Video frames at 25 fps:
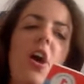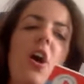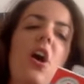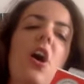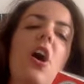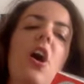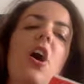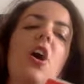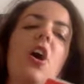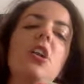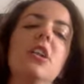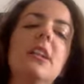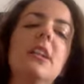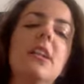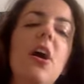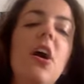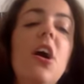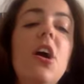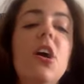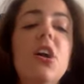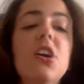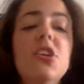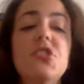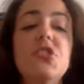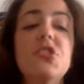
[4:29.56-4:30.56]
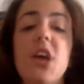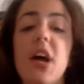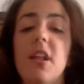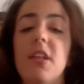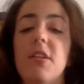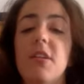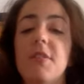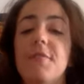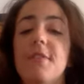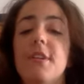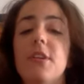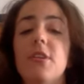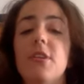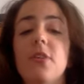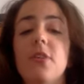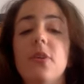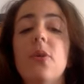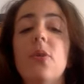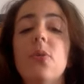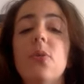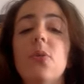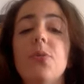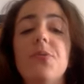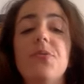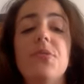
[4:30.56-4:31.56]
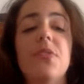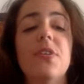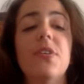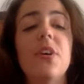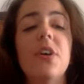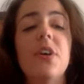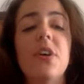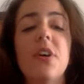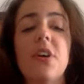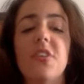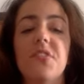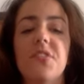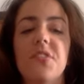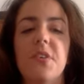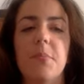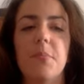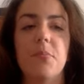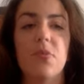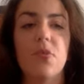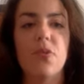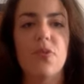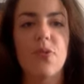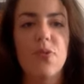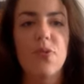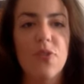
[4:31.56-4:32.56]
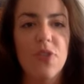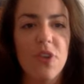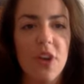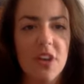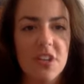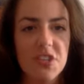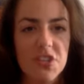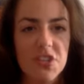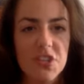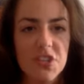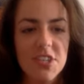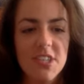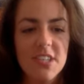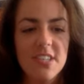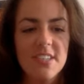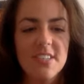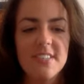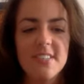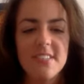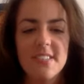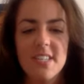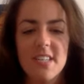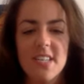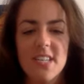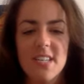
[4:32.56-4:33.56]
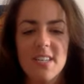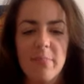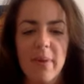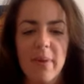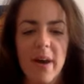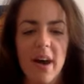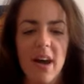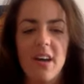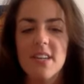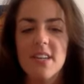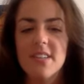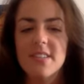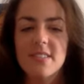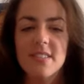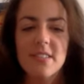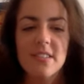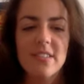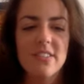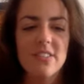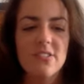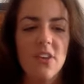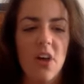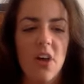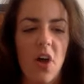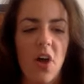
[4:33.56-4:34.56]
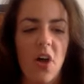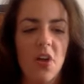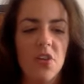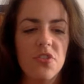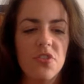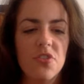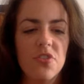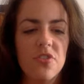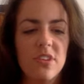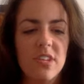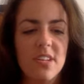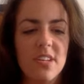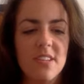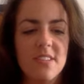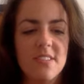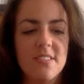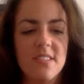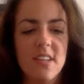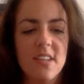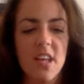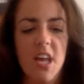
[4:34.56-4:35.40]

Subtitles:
A large elephant knows there are some crunchy seed pods in the tall trees.